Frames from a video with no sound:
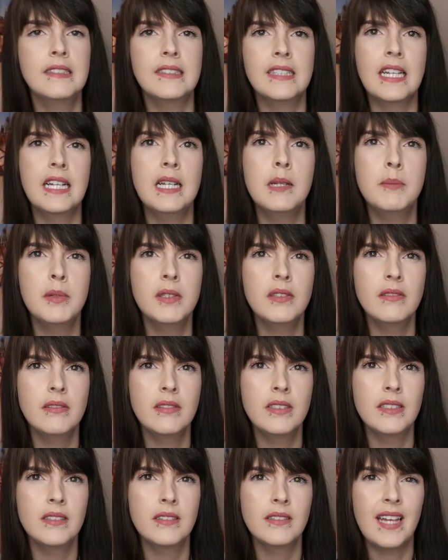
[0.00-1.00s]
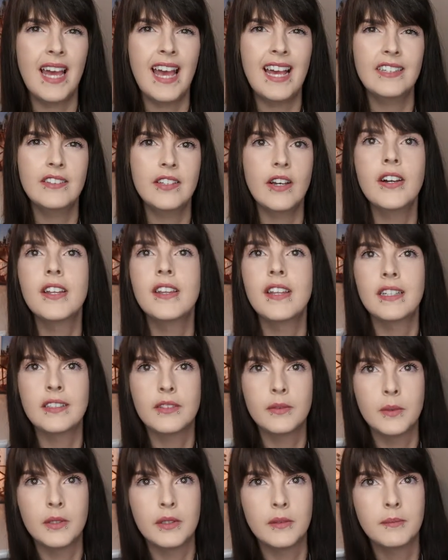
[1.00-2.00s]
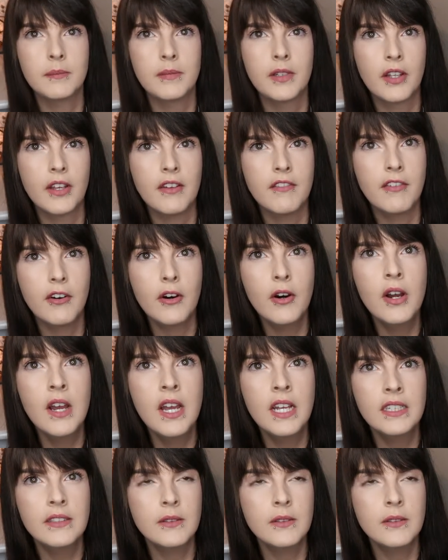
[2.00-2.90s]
sealable, airtight, that's the one I'm looking for.